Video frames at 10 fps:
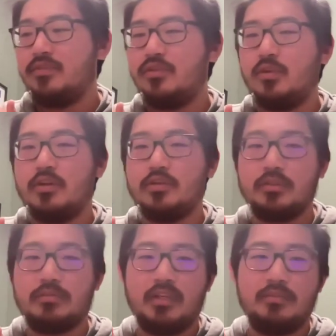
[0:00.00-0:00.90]

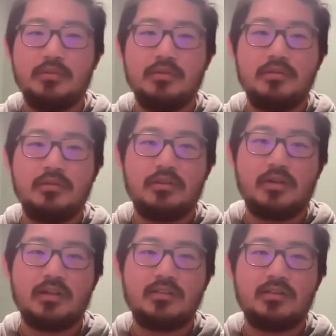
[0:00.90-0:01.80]
200 people
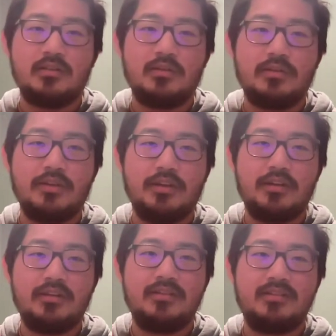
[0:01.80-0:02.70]
across the whole
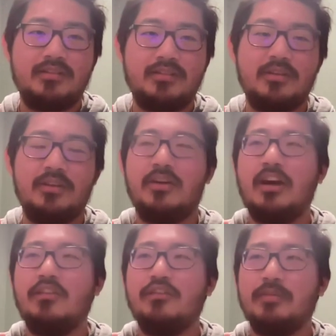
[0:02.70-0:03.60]
thing, or you know,
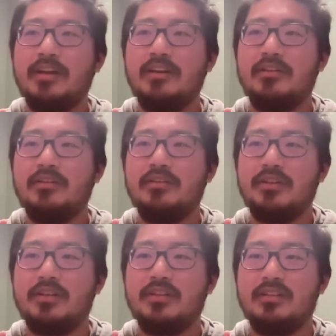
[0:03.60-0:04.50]
however many are
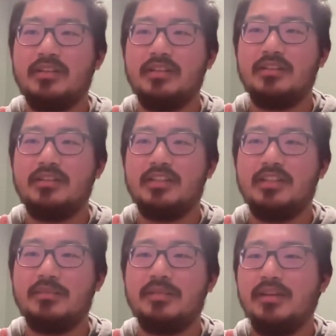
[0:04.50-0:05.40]
different on each
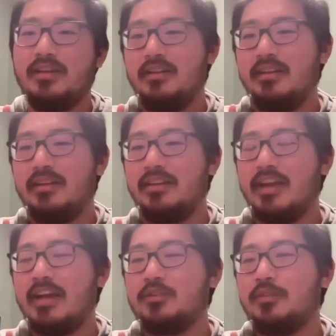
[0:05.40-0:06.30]
team, like
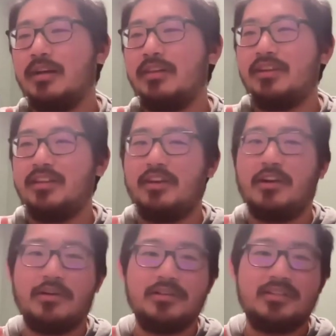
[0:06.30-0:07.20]
the actual amount that the
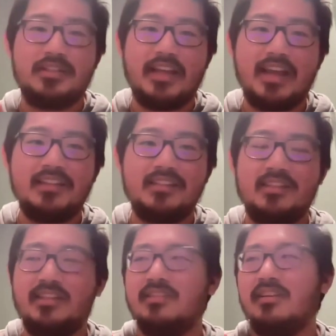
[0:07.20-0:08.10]
artist
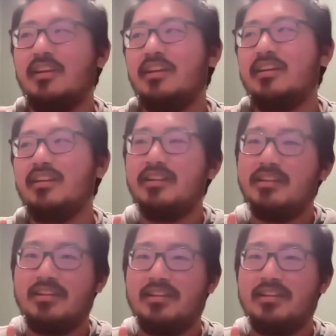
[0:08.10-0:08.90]
gets is like